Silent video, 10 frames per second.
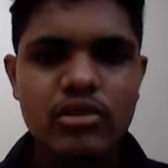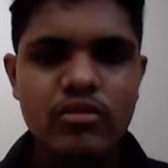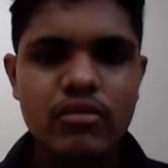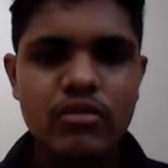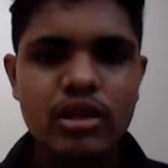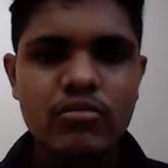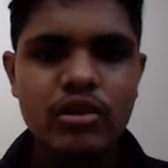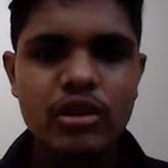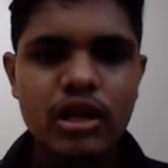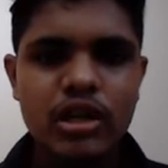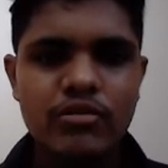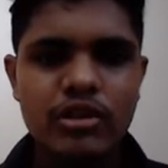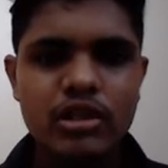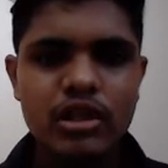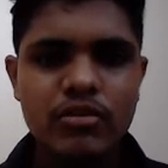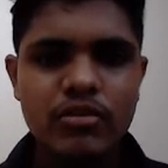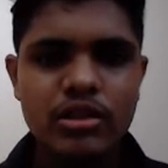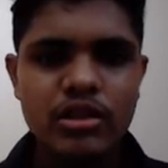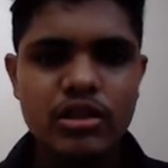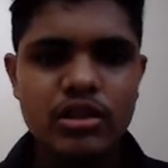we have done for rectification
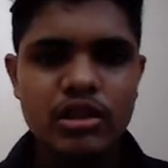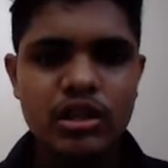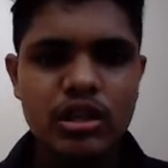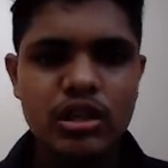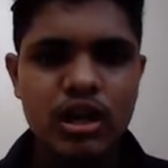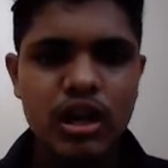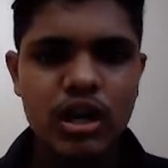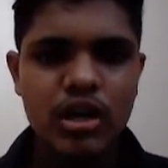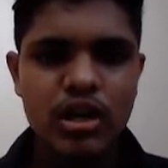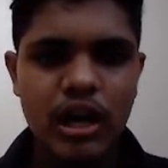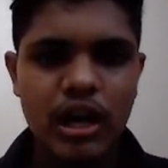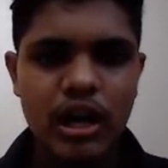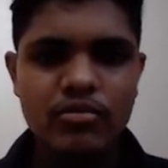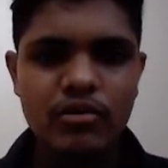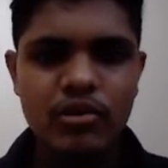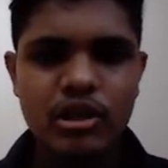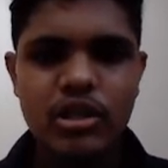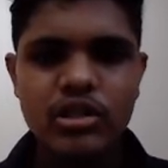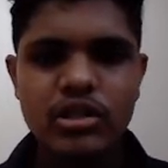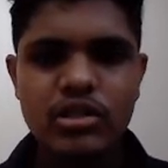efficiency and RMS
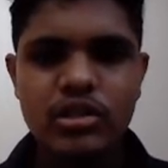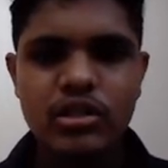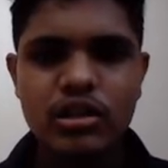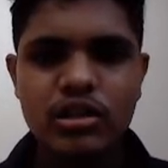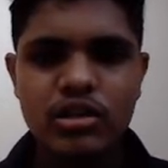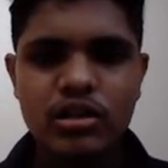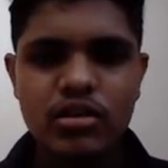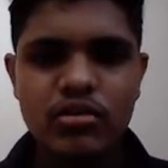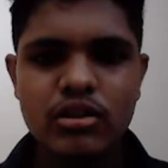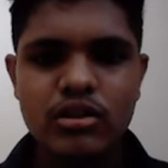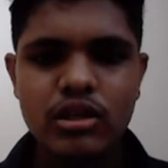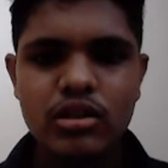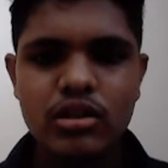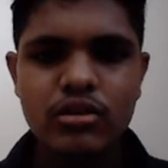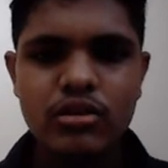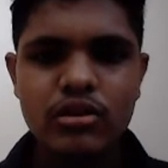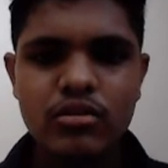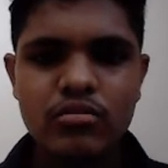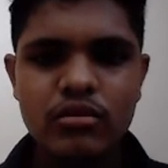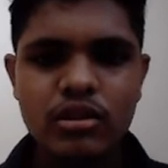voltage, which can be
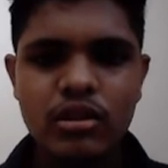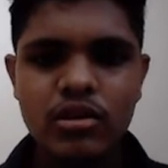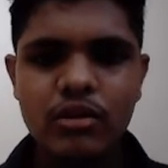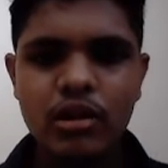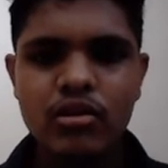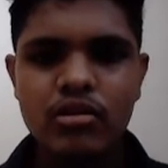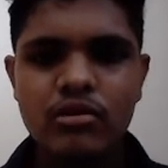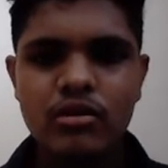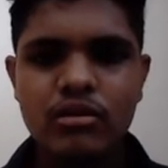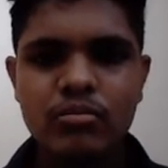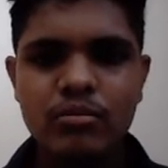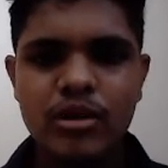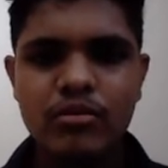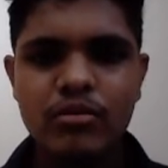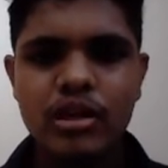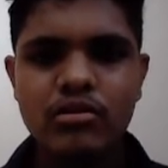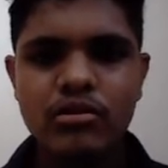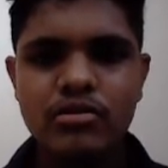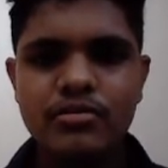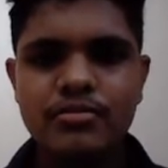found out from the PV out,
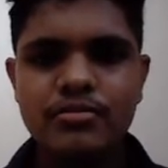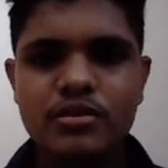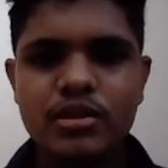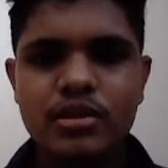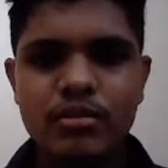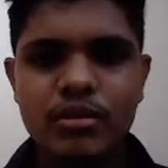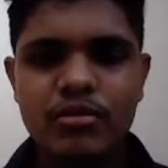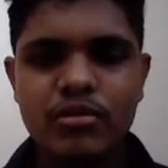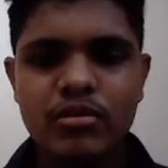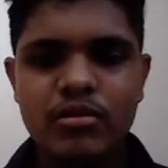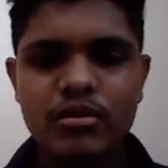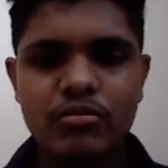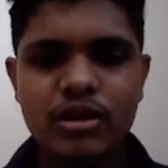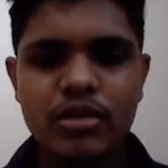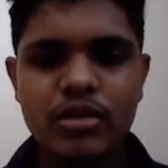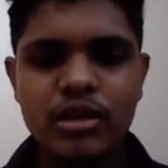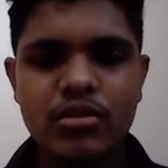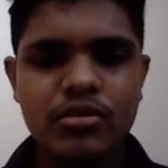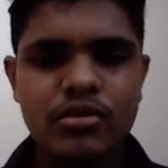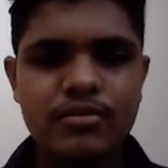PP out.